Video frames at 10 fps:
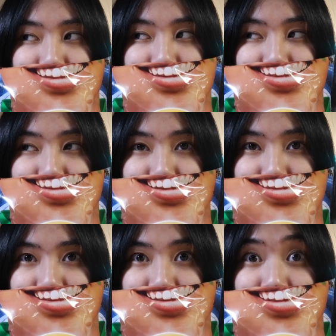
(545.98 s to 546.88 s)

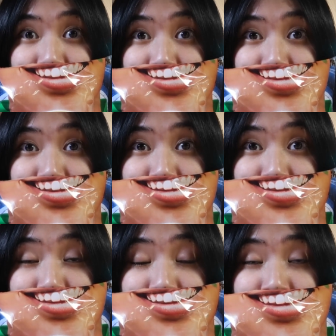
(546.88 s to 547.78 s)

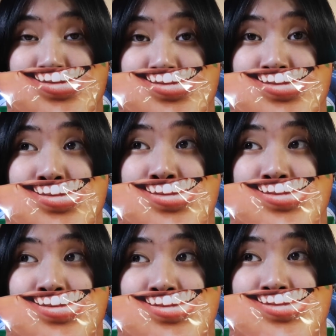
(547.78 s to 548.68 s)

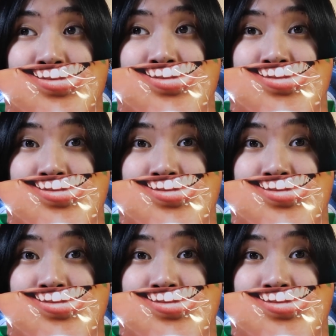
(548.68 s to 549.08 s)
Nothing is said.